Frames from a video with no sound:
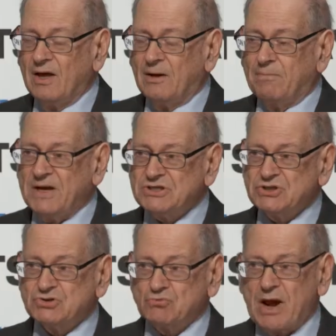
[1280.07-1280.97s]
a
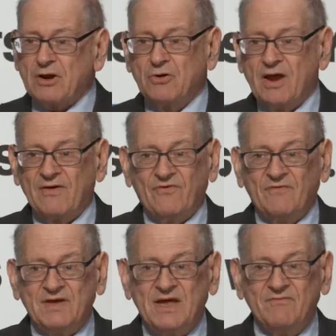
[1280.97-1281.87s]
patient's record as
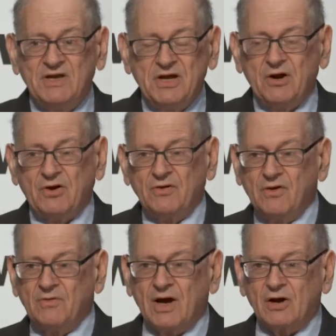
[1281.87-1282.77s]
of a given year.
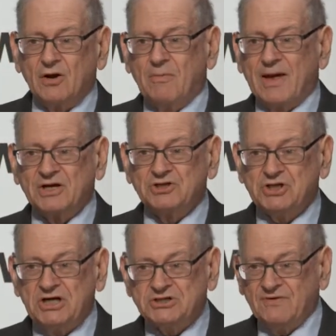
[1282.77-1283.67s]
You're not going to go back and
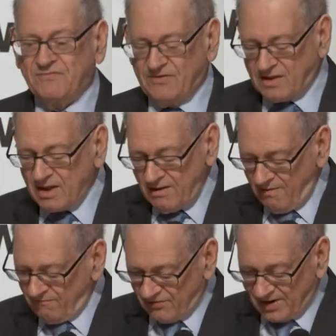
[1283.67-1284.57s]
change it
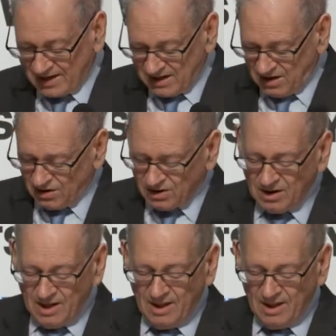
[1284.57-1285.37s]
for that year.